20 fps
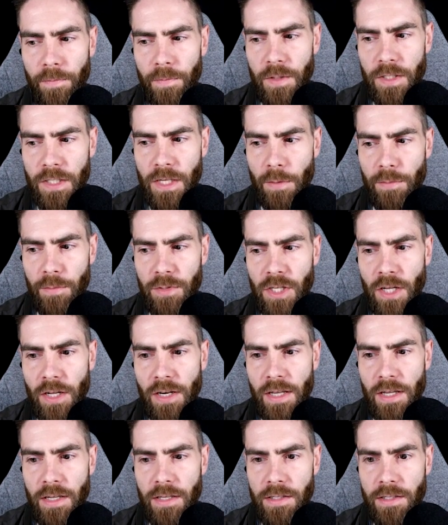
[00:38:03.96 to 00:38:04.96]
some
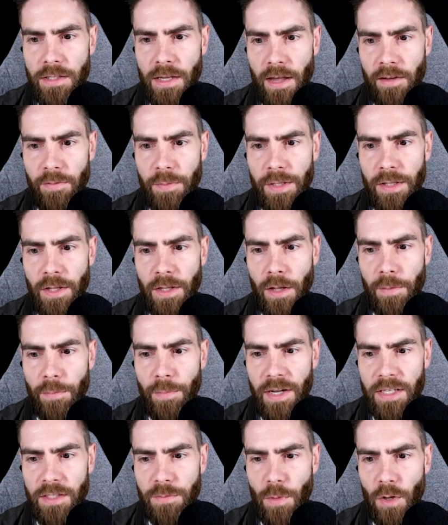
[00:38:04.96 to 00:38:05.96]
studies have been done
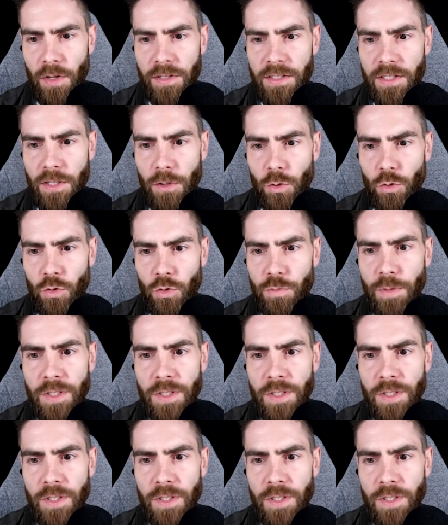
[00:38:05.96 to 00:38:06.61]
by small institutes,